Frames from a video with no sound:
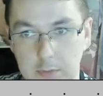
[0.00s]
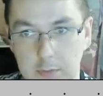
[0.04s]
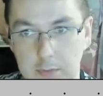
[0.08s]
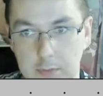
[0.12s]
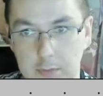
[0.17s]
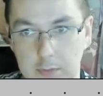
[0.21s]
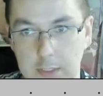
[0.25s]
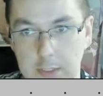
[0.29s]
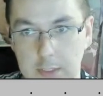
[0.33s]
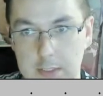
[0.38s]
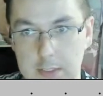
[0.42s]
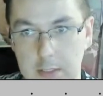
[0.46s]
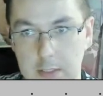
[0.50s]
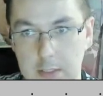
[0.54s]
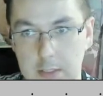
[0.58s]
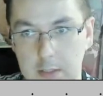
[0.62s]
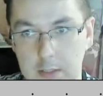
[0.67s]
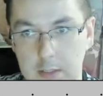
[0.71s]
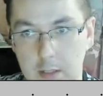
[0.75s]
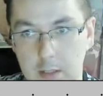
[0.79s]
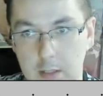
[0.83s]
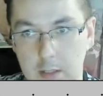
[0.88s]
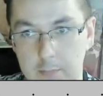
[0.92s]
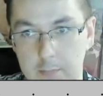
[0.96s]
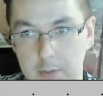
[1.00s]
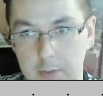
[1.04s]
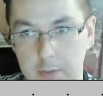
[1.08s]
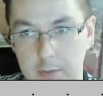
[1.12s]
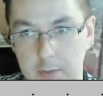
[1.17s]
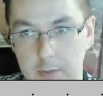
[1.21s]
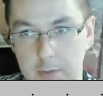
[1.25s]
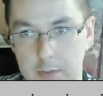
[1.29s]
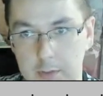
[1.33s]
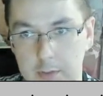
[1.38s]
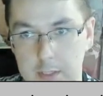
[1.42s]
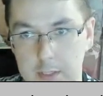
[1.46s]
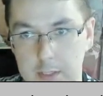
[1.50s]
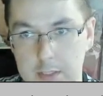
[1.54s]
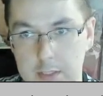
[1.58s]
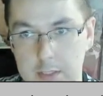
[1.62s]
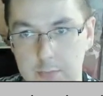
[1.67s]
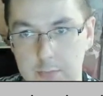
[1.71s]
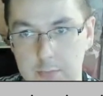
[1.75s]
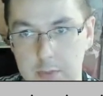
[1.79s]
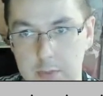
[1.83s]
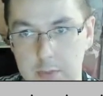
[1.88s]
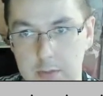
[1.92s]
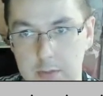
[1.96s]
this number is
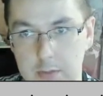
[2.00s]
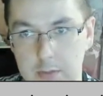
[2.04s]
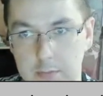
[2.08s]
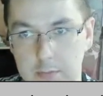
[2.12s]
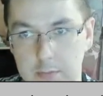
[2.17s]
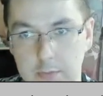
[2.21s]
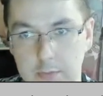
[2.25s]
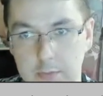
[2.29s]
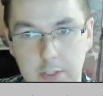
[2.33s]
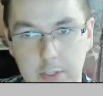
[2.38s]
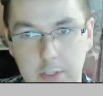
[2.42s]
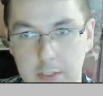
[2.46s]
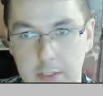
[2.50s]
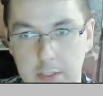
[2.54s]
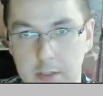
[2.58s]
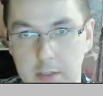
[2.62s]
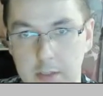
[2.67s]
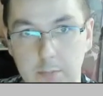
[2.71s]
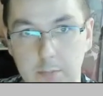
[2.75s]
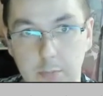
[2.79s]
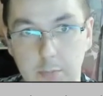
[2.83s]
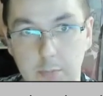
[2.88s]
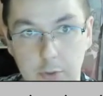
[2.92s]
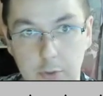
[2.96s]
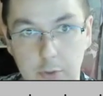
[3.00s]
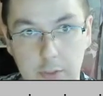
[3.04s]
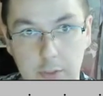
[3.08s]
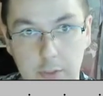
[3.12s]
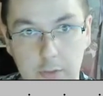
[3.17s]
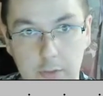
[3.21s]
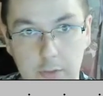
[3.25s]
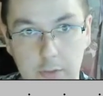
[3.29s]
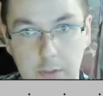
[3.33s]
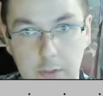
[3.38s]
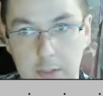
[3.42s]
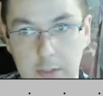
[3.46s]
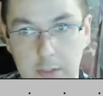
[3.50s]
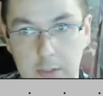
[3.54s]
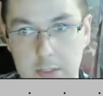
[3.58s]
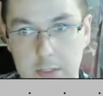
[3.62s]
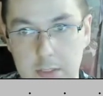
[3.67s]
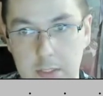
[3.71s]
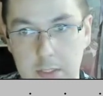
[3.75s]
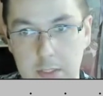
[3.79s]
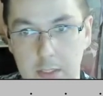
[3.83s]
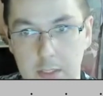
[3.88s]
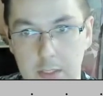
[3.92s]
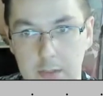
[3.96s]
very important, because
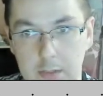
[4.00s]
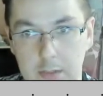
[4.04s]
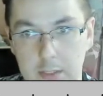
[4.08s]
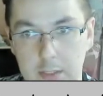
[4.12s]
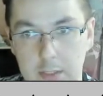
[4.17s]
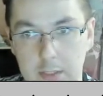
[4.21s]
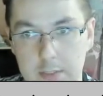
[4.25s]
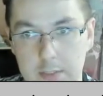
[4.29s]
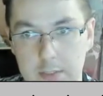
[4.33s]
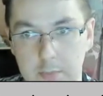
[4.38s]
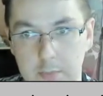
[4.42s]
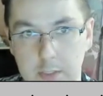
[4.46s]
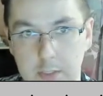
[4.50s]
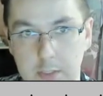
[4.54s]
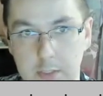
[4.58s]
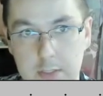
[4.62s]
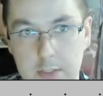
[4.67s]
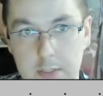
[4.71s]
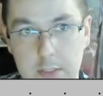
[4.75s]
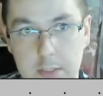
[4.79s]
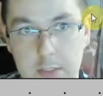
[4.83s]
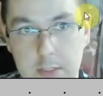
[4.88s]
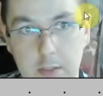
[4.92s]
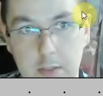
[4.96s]
this means